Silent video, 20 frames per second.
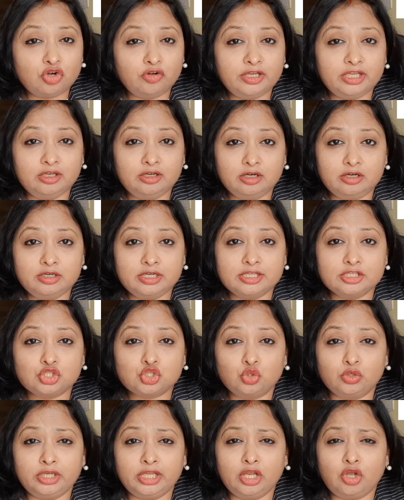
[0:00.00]
your eagerness
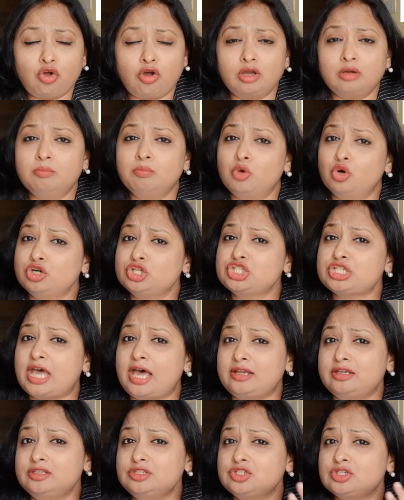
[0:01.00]
to take on more
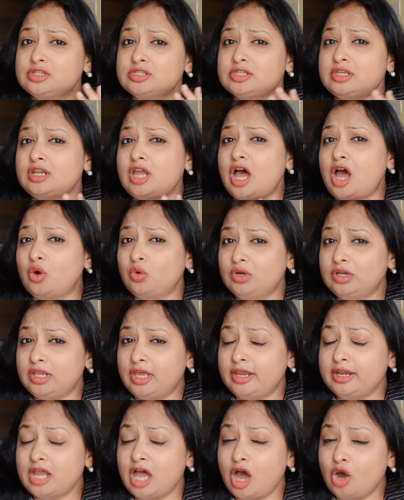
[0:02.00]
challenges and
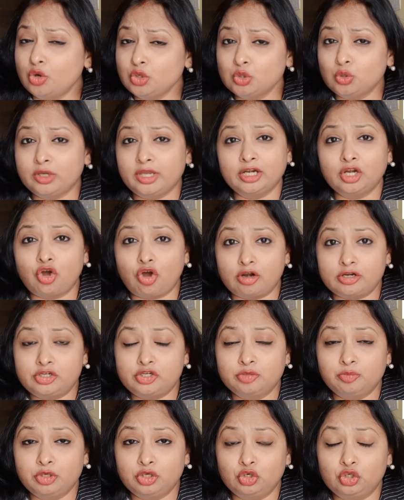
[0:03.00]
outline how you can
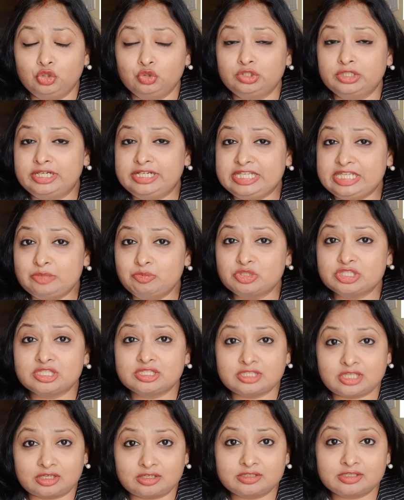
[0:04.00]
contribute to the team's
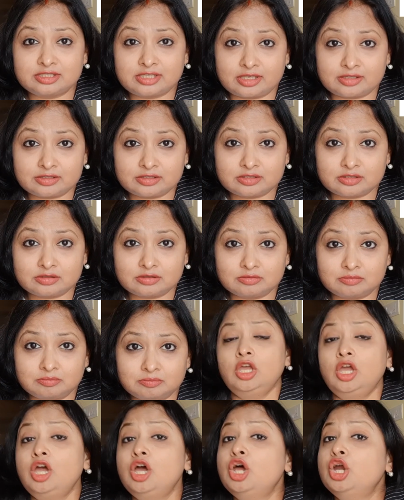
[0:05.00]
success.
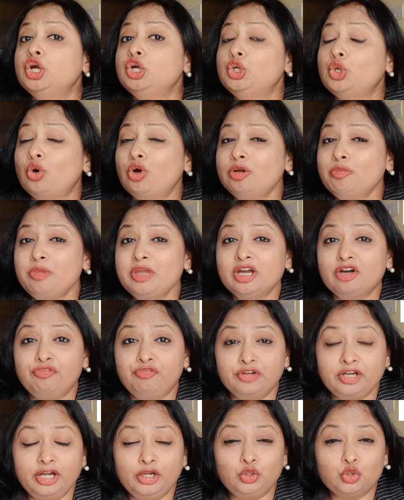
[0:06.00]
Don't be
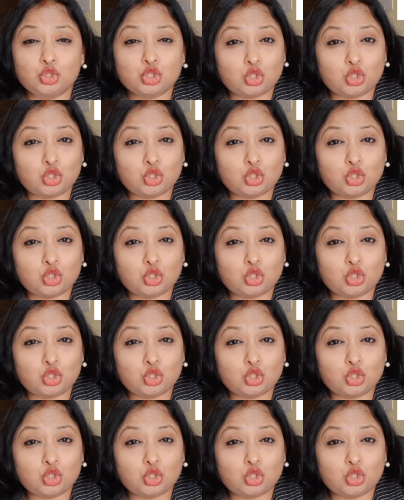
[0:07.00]
afraid to